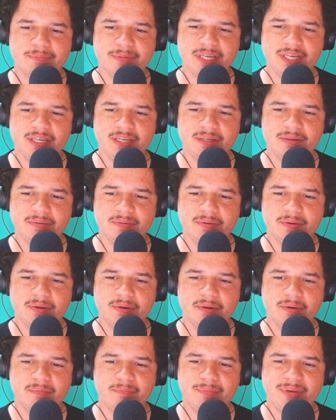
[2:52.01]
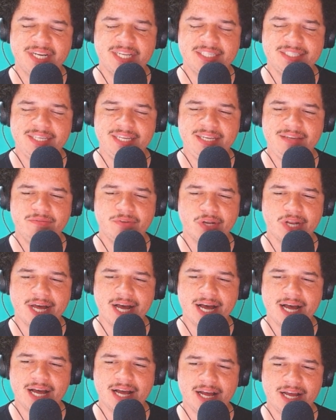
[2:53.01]
me, but his evil
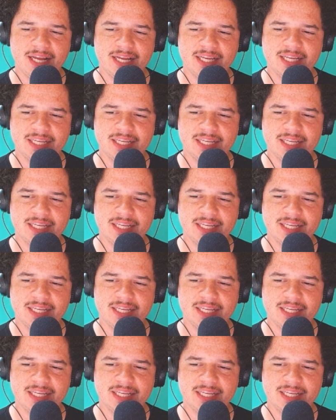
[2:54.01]
eye.